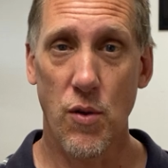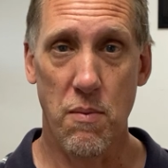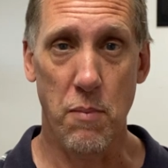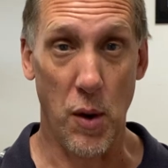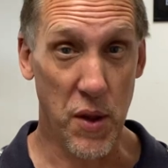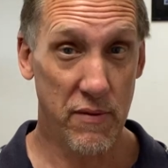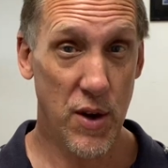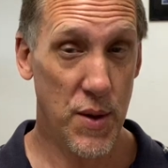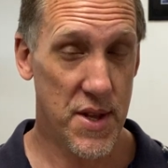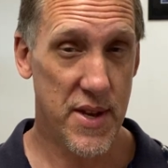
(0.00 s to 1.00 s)
with both of you
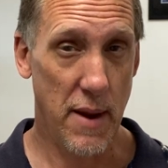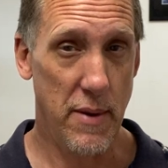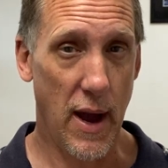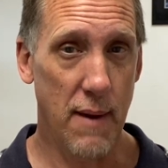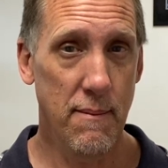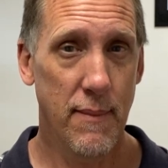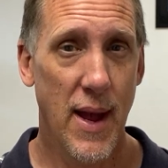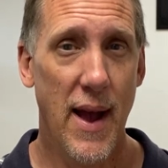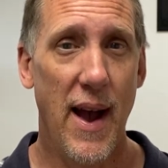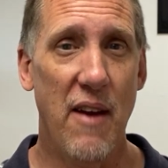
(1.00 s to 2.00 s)
at the same time?
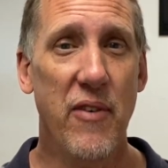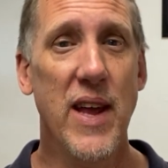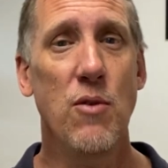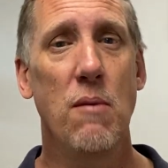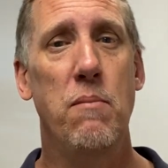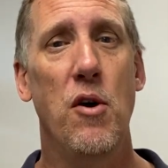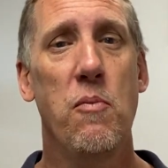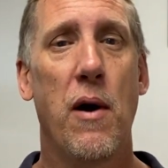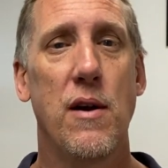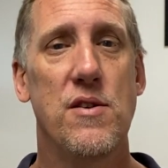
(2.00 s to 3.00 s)
I find that when both
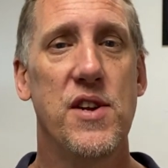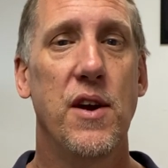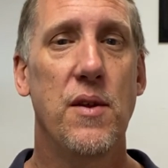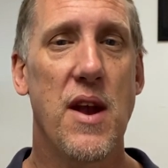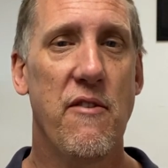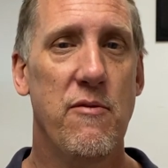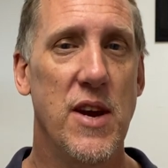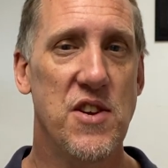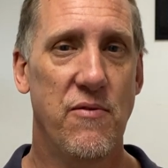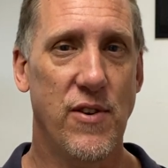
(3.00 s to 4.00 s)
partners hear the
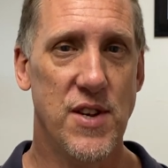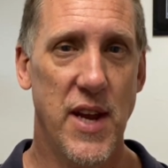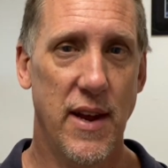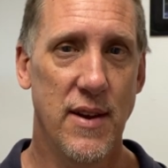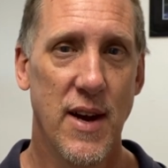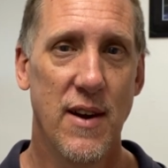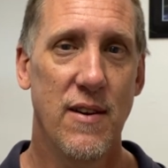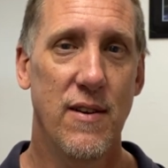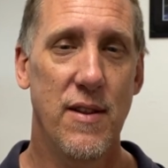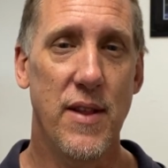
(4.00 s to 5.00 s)
information firsthand,
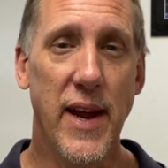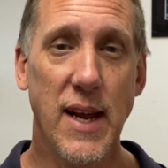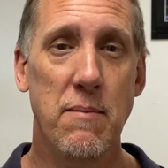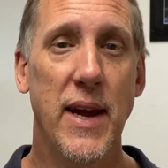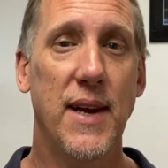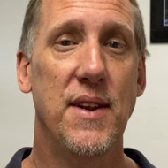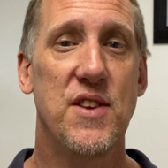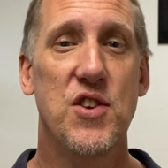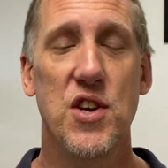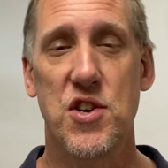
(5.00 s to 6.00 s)
they can make a
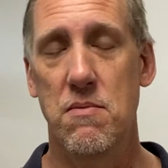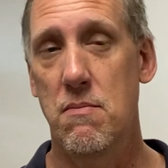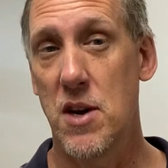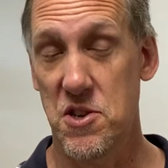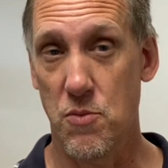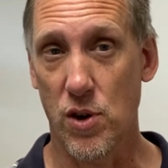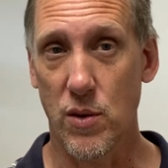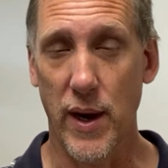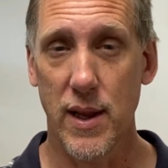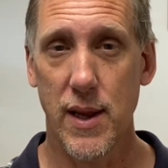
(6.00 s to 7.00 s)
decision much more
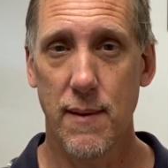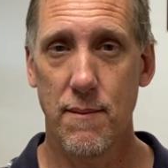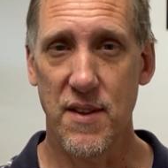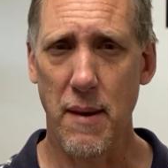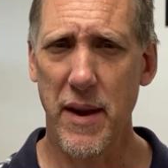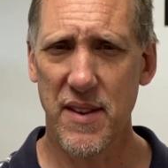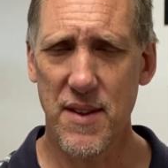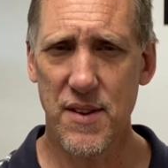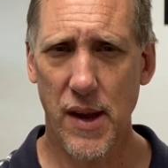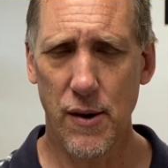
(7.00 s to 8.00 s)
quickly. Does that make
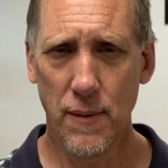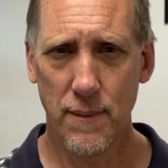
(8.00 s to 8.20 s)
sense to you?